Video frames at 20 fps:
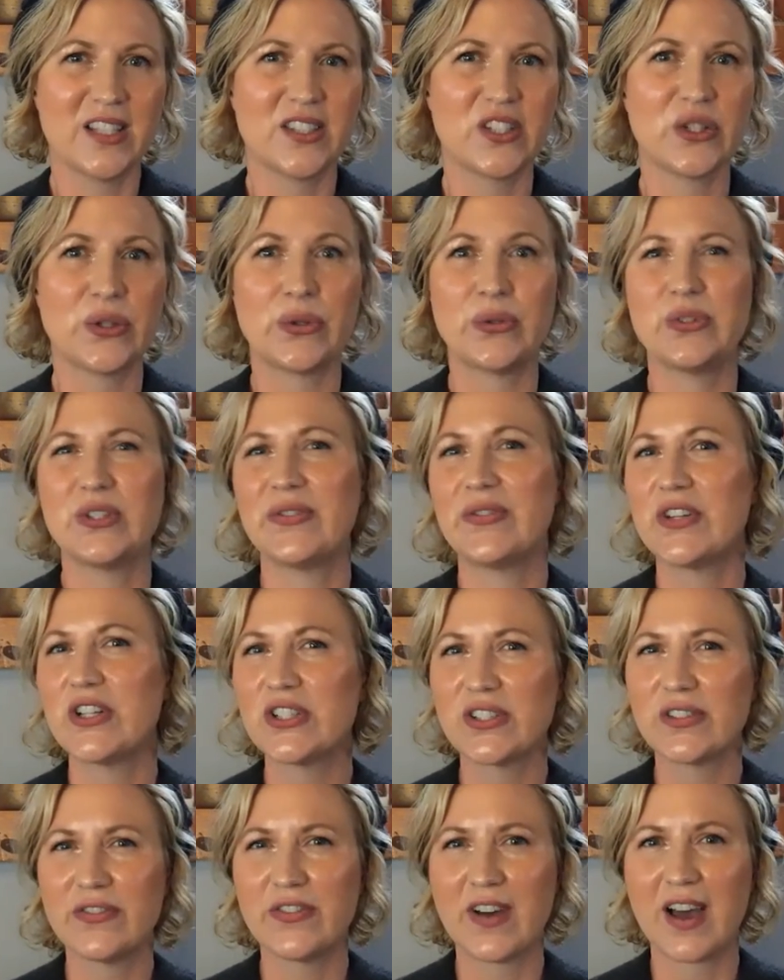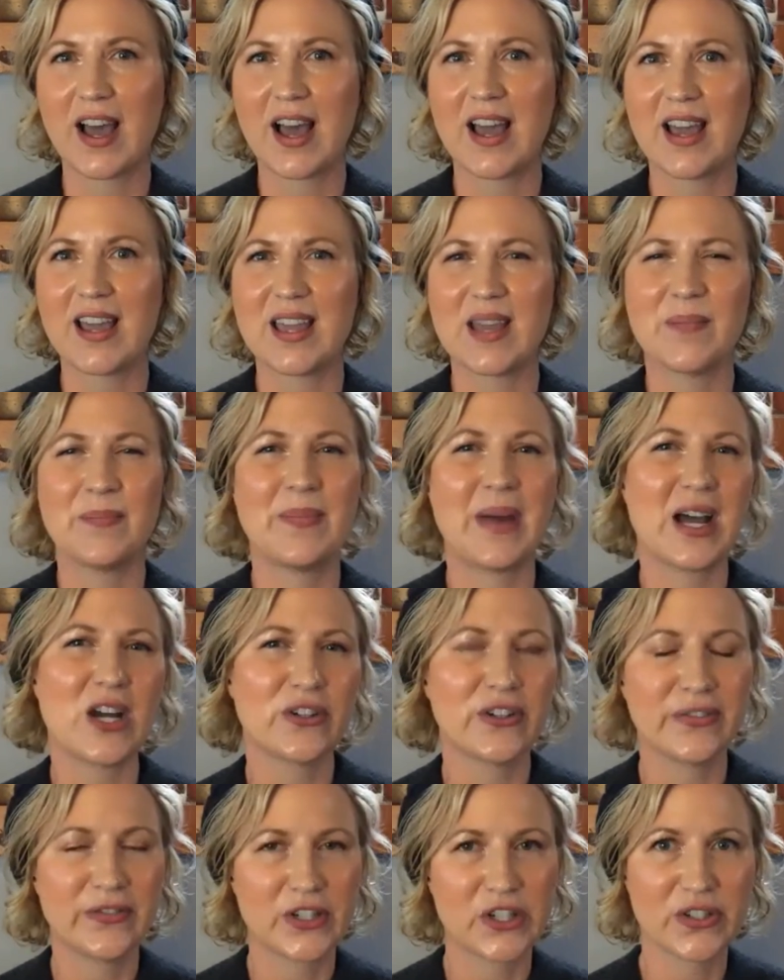to diversify and
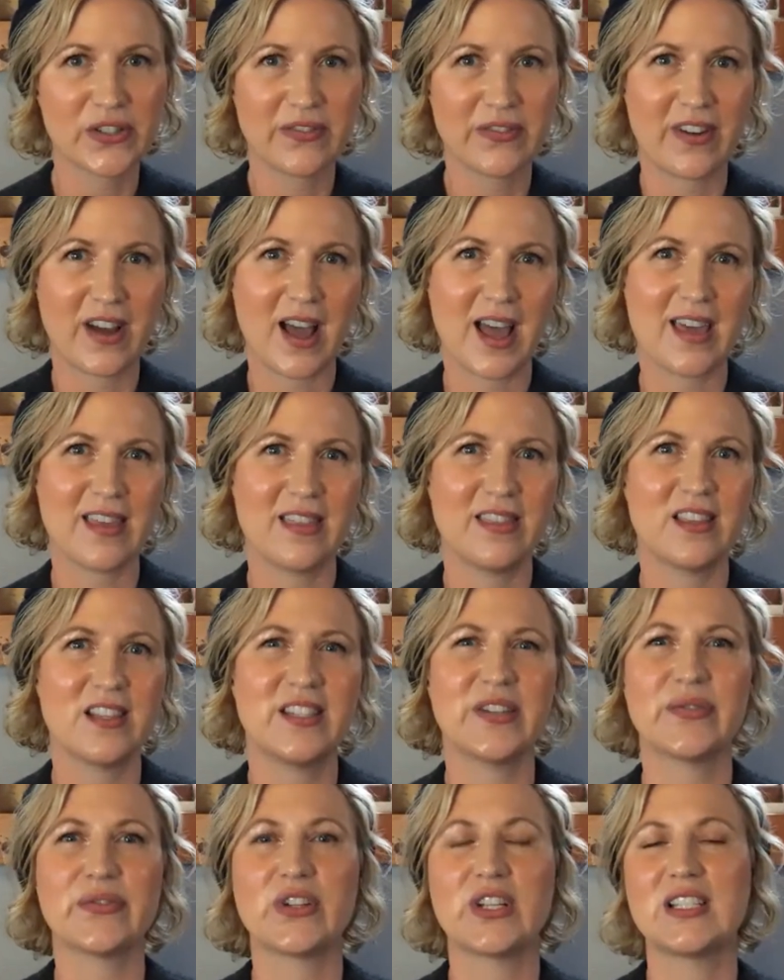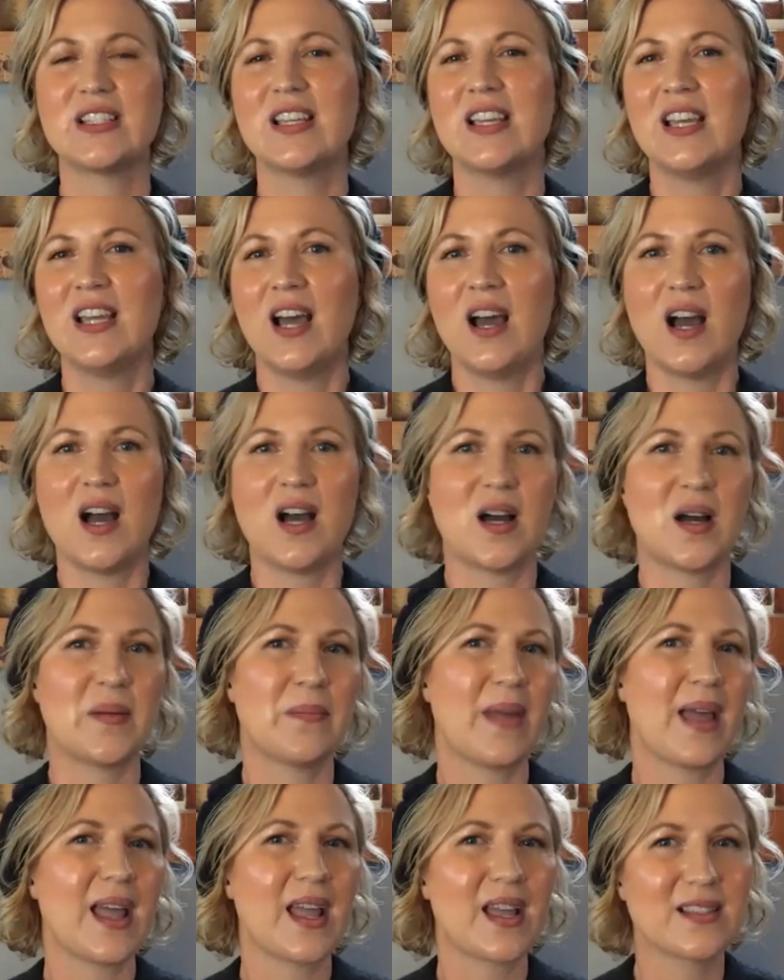biodiversify the different
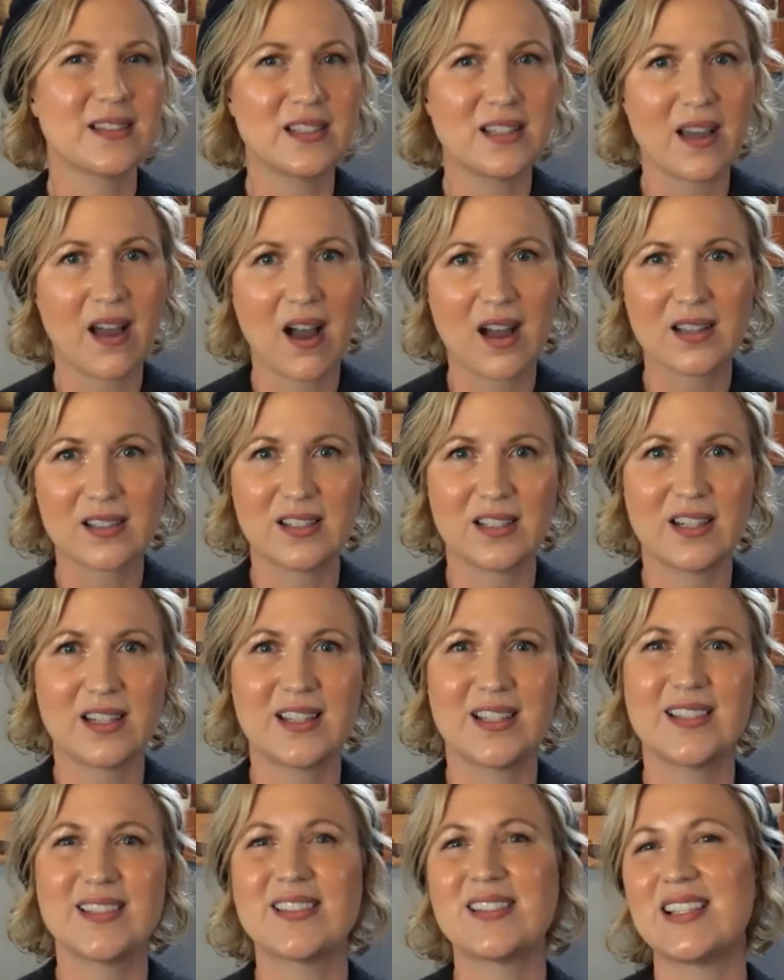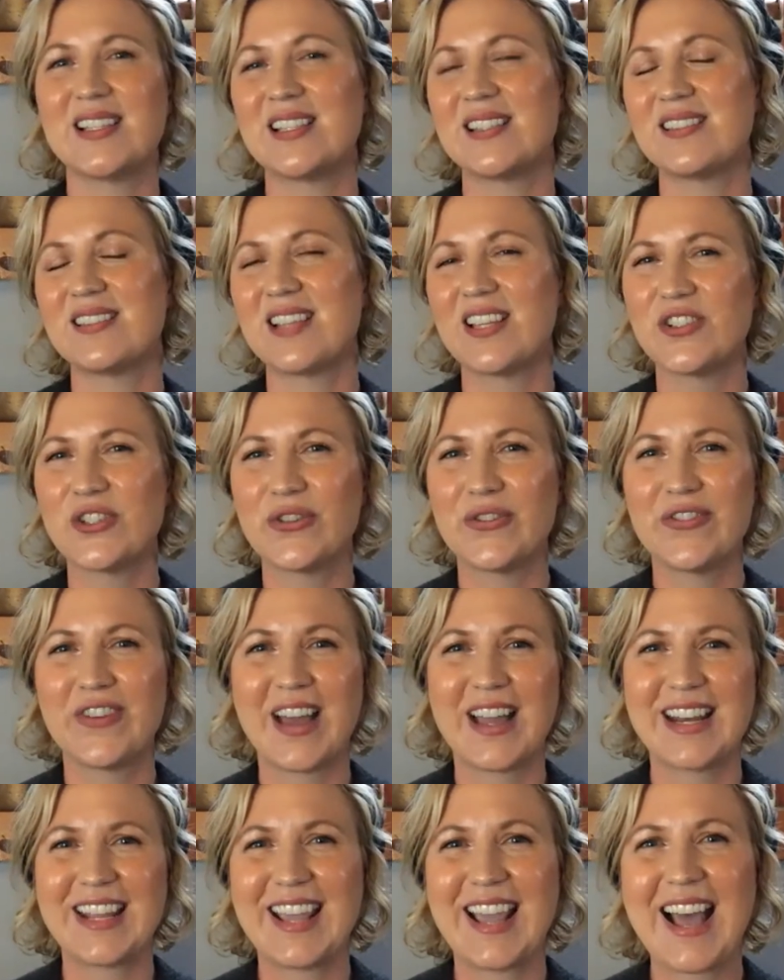antioxidants, essential
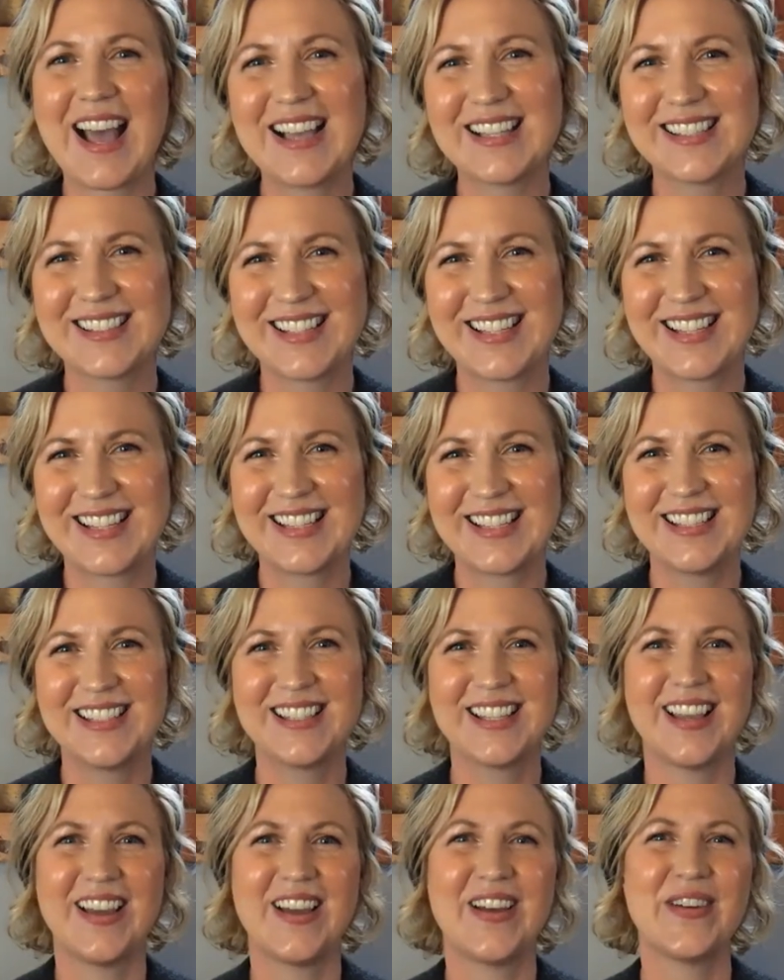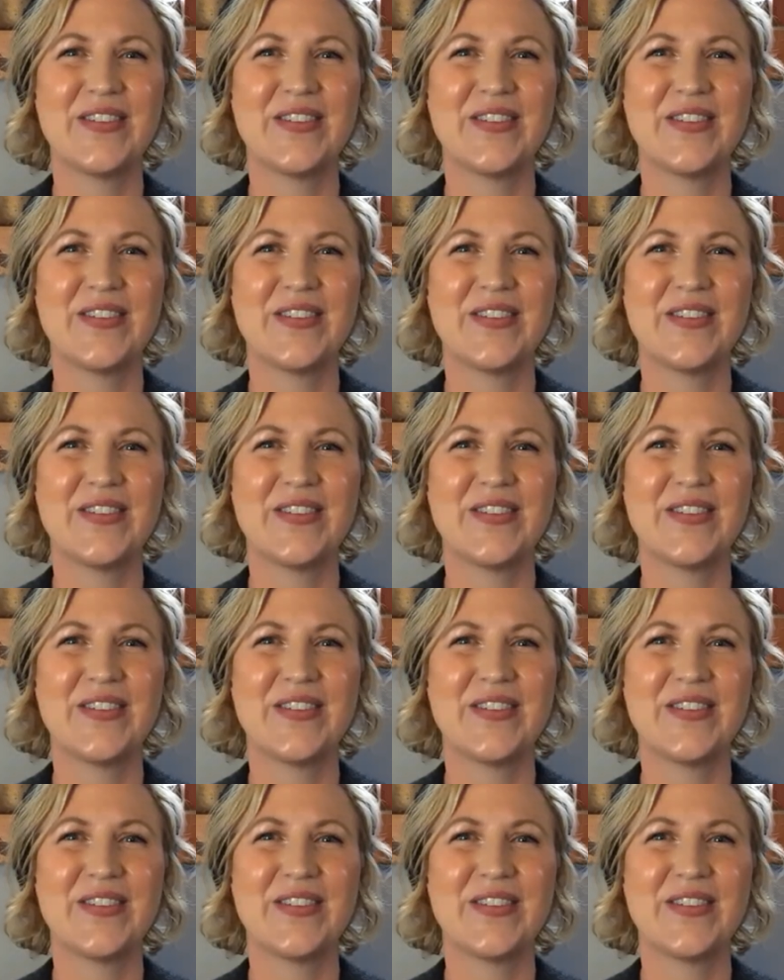fatty acids,